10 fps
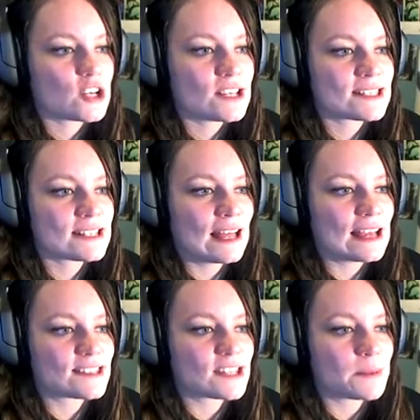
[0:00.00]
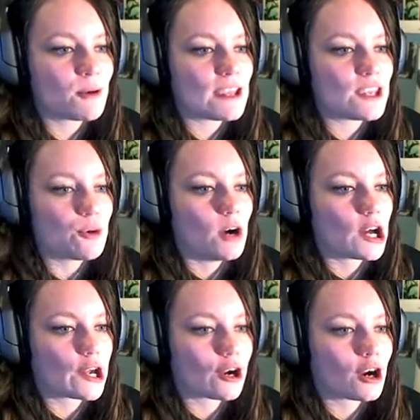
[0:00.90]
She still has WAU
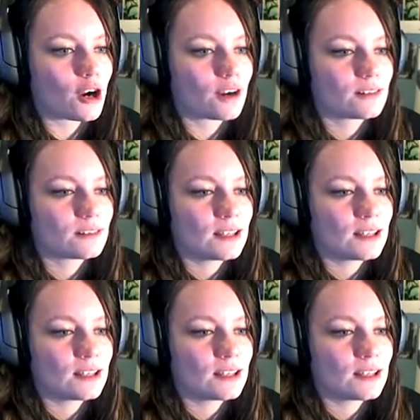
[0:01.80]
on her.